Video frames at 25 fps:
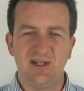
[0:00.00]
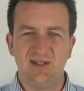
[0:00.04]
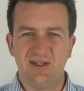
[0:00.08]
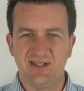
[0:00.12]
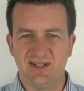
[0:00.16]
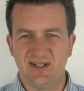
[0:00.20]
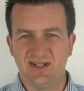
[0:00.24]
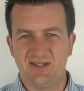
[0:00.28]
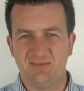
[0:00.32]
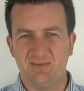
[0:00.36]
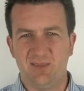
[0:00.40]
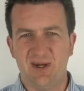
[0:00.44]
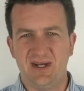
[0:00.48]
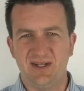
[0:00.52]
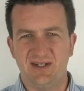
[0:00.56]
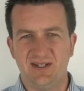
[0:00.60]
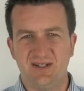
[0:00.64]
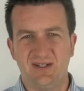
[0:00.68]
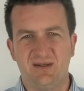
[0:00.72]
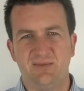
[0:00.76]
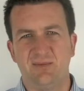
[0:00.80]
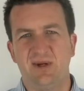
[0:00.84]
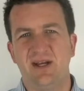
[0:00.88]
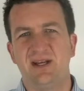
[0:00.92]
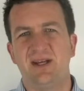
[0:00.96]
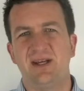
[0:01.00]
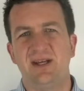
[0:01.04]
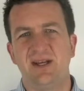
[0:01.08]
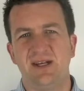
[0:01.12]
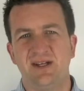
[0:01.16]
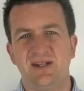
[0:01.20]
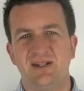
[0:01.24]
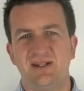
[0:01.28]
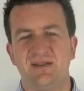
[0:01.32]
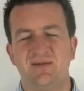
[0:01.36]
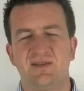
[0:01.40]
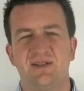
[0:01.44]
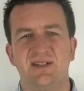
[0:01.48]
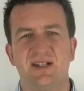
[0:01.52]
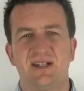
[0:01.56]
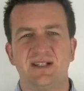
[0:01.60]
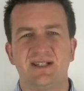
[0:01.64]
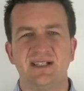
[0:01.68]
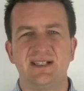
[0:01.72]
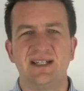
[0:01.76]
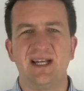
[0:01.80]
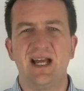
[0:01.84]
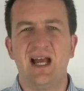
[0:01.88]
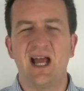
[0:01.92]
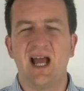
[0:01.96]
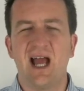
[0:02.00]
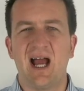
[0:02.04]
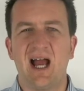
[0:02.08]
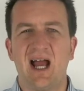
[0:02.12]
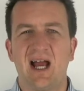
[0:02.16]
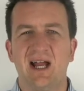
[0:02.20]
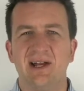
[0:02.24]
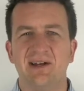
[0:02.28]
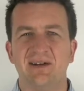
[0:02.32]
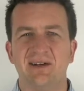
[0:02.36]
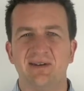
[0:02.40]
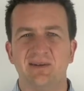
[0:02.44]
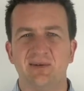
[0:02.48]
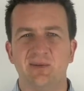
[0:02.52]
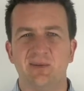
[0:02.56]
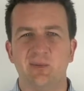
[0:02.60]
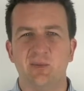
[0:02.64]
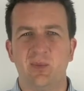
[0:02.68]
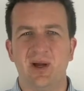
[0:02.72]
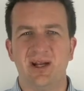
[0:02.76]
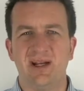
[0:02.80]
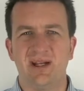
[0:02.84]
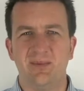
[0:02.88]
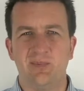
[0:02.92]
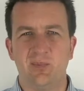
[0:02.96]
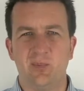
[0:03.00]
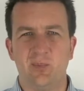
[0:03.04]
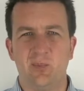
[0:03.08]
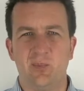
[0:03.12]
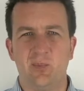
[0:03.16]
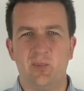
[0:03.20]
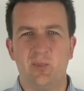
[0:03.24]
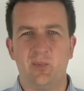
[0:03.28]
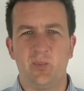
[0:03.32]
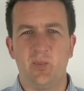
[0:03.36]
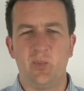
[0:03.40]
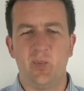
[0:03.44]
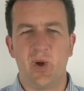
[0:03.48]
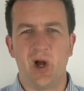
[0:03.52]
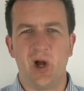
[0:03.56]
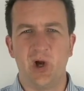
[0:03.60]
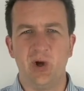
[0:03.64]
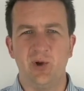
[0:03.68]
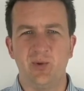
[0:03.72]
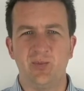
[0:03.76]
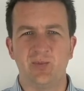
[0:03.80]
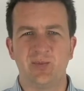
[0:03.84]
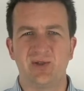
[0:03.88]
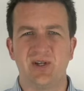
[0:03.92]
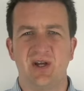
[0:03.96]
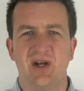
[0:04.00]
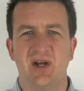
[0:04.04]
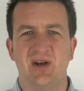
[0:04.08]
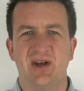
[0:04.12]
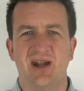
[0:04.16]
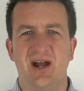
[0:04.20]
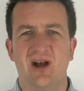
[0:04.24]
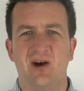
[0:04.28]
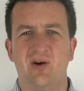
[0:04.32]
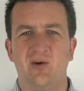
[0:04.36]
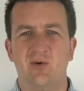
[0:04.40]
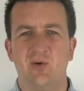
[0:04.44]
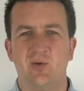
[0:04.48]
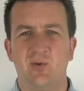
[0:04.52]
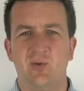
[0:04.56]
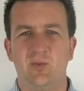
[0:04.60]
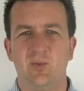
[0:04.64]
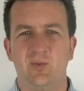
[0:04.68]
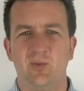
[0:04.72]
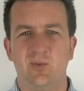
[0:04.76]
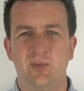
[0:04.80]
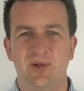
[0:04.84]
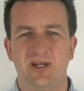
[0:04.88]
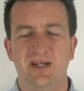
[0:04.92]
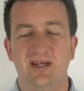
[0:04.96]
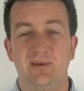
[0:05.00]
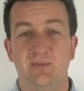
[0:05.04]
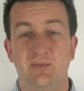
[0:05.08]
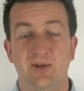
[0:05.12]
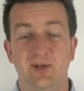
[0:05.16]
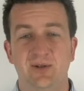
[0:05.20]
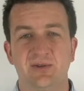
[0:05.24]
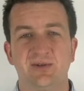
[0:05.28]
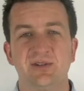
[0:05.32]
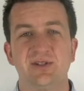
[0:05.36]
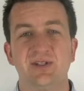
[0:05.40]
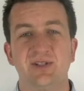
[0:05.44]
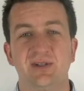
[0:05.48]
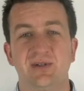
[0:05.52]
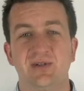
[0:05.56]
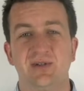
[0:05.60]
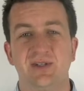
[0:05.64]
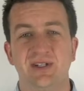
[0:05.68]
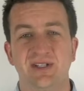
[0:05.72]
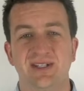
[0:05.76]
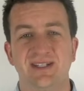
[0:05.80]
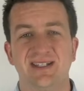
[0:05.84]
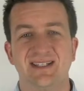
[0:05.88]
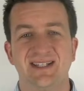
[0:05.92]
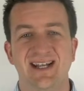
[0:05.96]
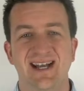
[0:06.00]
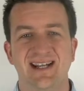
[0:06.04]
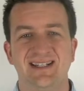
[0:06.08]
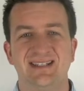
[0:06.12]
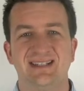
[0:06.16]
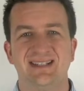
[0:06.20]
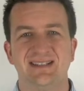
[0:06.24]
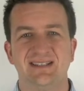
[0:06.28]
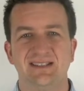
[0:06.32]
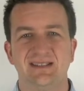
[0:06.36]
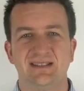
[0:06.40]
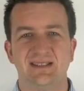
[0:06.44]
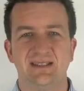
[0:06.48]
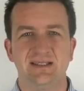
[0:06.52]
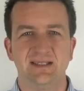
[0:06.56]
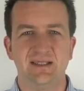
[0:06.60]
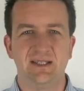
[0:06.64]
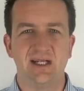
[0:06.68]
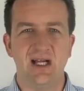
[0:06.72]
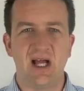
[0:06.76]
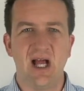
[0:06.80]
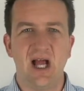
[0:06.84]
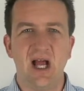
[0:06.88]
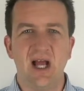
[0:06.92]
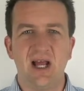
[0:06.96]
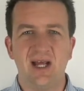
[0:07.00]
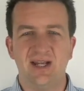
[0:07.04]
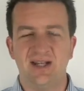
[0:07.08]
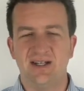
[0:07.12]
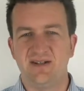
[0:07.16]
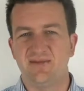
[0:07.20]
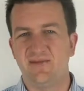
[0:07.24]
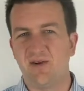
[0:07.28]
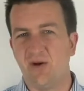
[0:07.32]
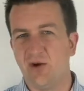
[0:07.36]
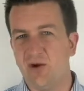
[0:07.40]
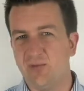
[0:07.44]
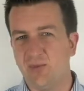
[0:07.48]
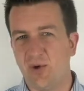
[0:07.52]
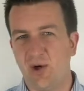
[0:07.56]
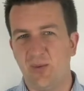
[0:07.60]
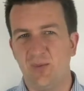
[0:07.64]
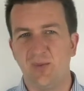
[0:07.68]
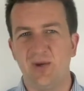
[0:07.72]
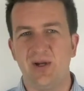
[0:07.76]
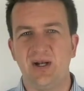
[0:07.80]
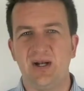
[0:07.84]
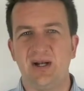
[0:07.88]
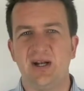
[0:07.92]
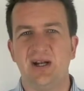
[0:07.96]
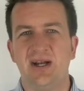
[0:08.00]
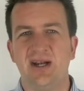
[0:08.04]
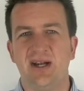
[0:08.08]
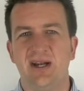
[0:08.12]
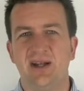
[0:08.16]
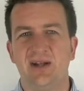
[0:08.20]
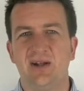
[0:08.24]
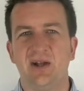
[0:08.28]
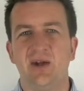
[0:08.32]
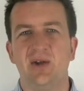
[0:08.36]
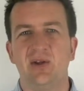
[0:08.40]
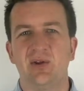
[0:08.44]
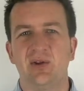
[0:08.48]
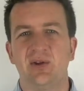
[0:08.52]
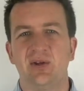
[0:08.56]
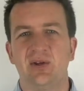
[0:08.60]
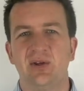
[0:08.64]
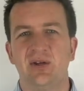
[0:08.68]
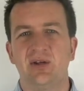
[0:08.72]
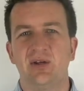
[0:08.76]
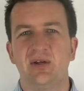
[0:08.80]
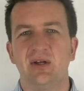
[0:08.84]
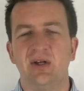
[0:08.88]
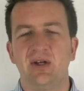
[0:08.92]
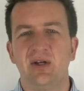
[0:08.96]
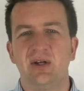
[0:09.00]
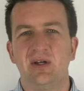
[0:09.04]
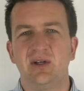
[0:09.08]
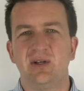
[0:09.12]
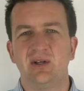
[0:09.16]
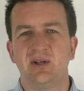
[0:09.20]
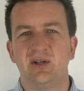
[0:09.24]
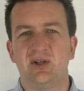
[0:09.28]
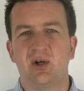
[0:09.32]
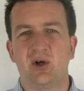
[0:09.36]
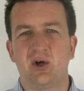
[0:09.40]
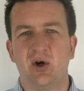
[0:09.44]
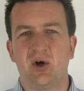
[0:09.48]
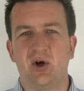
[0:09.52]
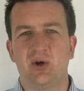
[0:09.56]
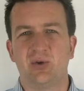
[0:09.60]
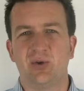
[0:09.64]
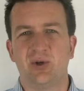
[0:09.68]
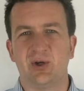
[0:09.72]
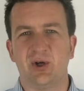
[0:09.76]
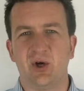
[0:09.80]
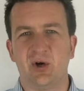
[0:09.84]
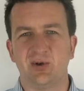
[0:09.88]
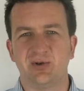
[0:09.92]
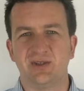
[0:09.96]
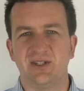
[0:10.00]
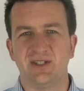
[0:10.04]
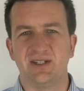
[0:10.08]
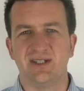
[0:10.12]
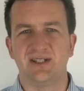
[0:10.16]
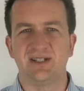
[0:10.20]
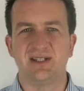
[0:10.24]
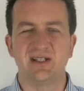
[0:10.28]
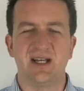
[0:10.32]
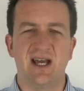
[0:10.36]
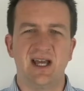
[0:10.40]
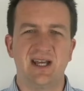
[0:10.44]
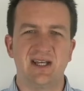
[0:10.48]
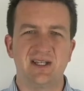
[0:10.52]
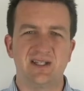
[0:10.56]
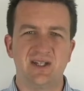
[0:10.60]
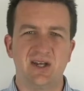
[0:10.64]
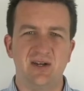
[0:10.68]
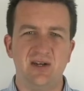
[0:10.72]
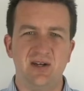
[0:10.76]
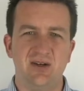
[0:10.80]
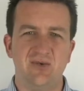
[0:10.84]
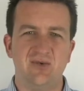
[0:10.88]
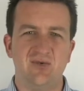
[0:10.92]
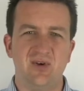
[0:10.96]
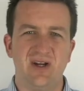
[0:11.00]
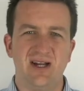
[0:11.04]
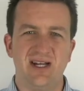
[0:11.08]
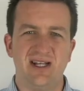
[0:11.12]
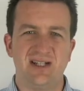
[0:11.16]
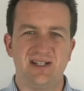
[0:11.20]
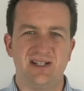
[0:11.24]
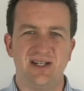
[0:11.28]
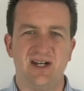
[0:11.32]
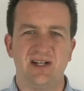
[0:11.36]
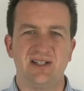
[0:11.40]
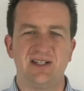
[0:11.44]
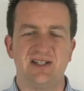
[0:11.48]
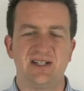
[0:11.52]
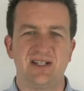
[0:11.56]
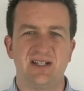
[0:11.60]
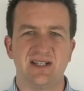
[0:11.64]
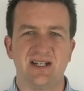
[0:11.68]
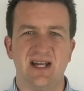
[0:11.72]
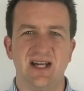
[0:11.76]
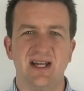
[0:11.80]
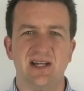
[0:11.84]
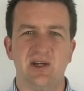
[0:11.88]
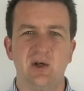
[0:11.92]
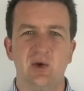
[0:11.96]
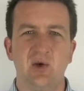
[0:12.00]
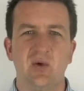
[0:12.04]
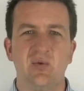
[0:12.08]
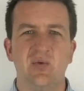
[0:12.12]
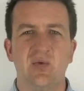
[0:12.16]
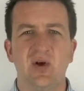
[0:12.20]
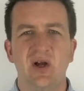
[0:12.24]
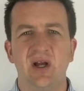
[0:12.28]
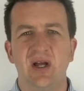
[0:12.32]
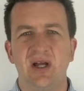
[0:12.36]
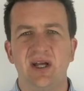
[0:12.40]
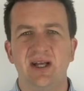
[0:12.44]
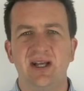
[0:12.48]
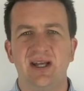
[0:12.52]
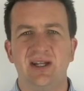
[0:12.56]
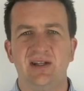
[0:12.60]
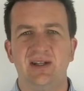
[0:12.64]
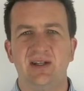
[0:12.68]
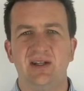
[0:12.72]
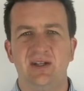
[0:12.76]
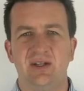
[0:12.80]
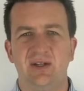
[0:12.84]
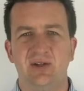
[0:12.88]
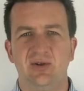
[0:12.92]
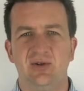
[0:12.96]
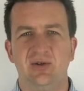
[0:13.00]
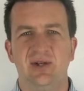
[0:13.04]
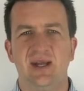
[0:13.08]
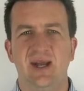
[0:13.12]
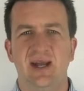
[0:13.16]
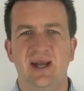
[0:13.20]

This is based on many years of study, and many homes are now being built to this standard. It is very popular on the continent, and it's only really started to take off in the